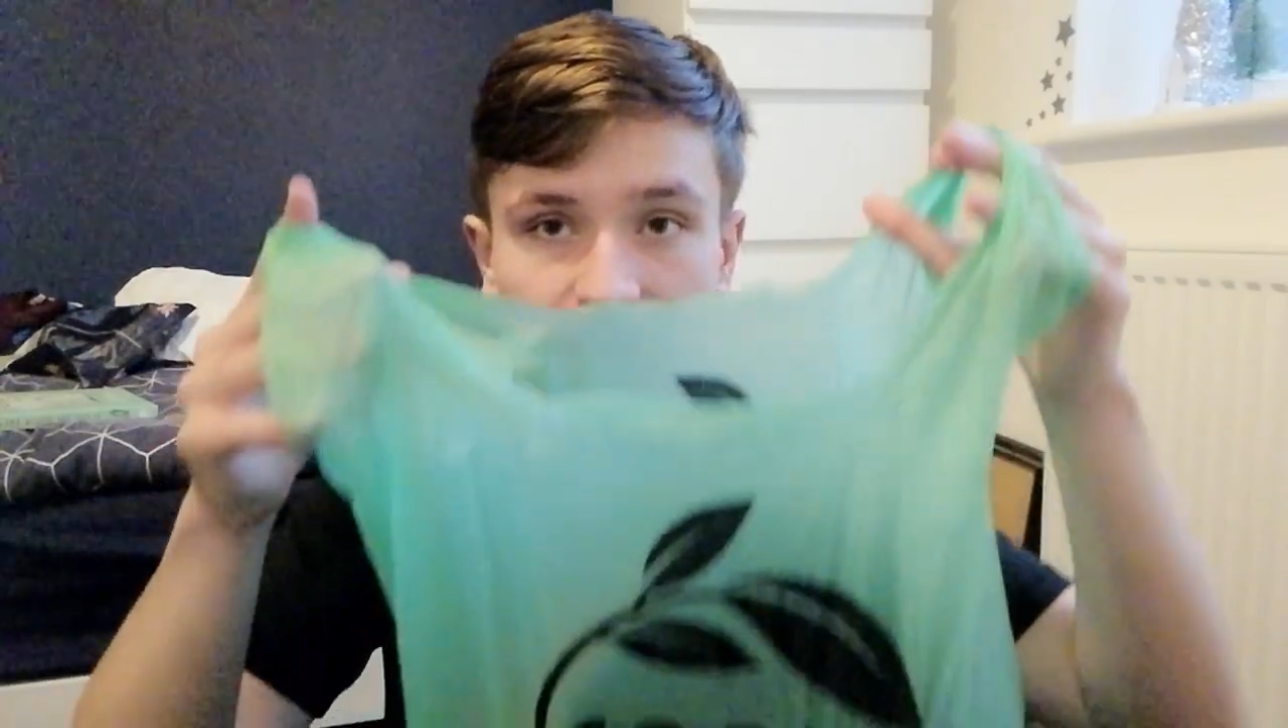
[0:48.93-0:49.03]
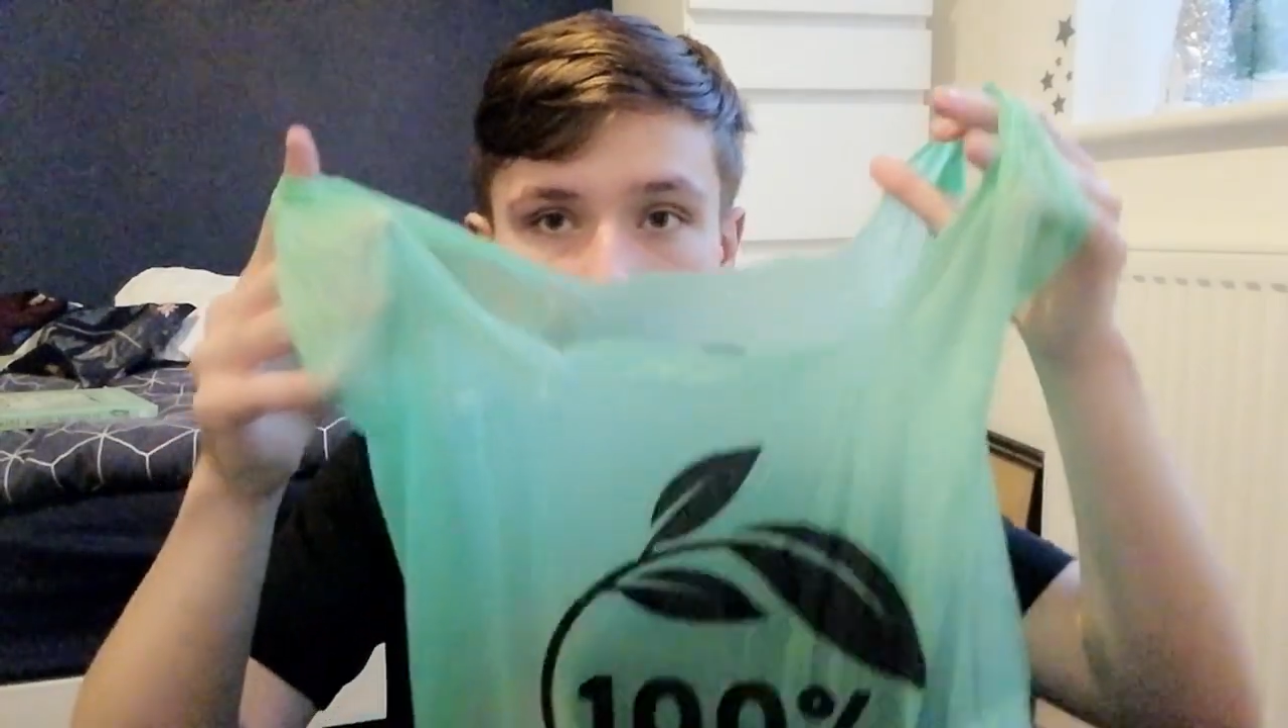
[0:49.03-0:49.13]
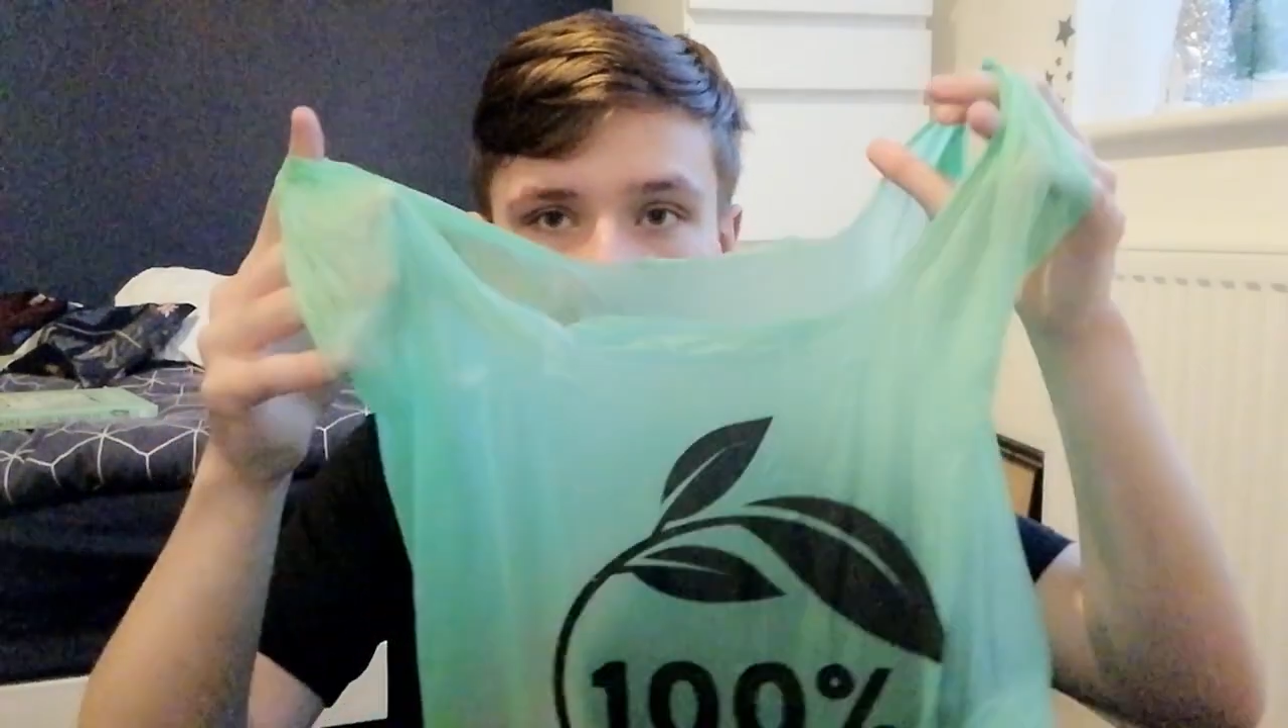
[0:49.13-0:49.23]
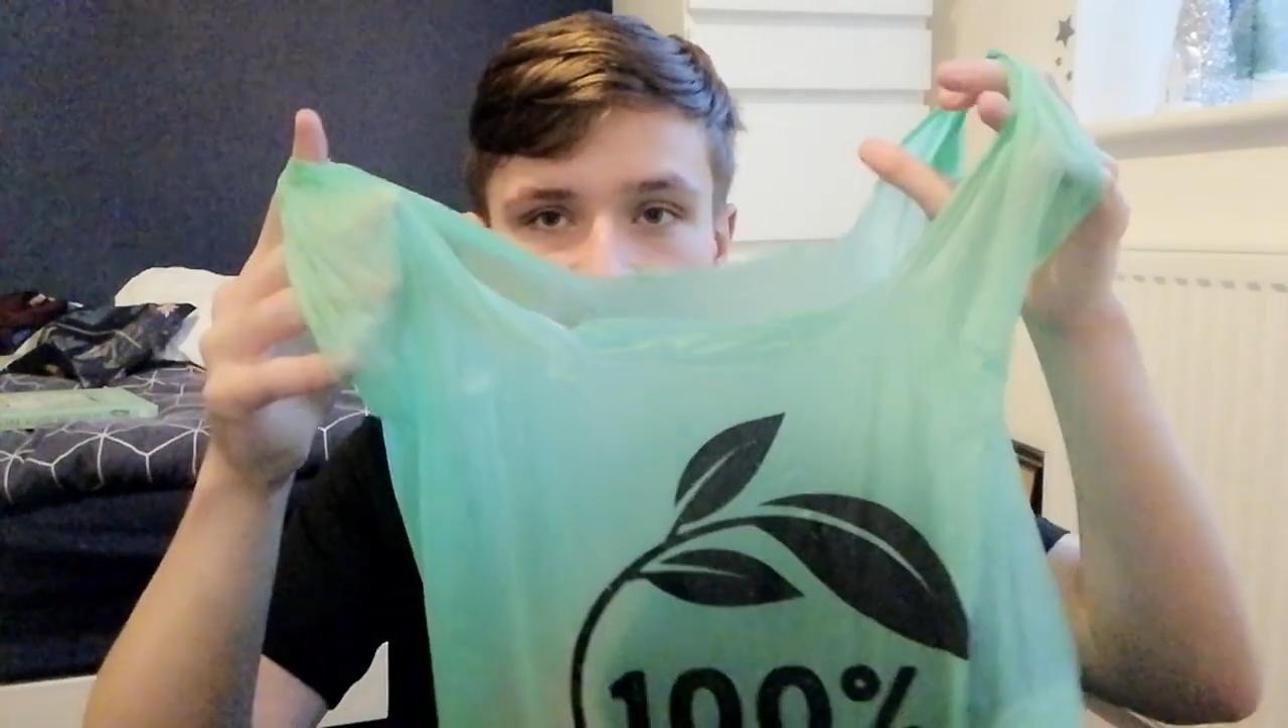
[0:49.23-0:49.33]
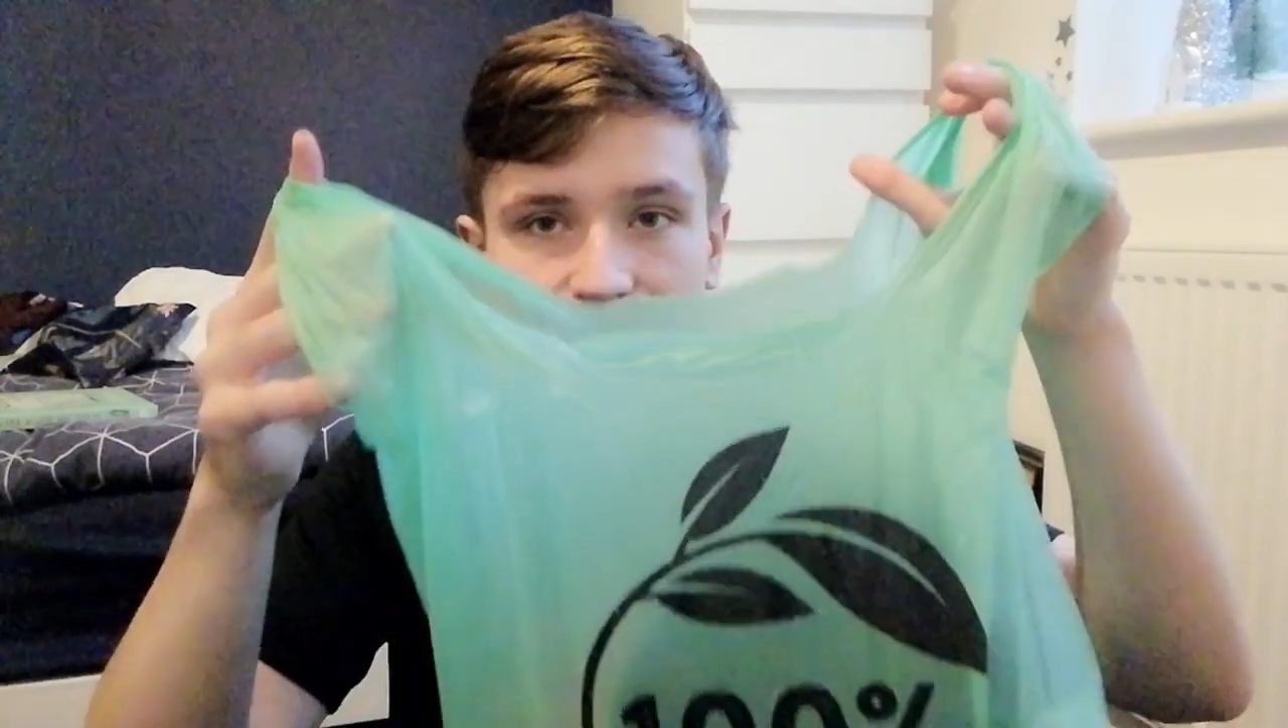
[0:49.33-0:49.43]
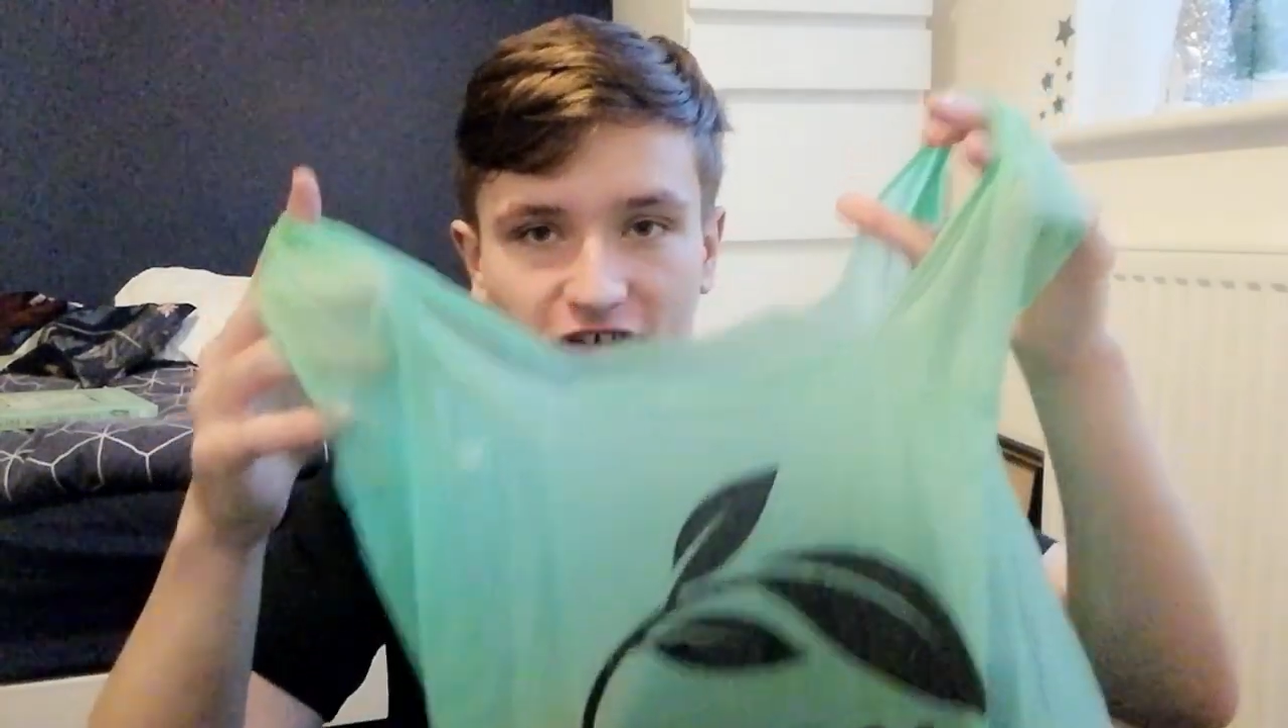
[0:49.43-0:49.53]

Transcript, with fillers: kept them like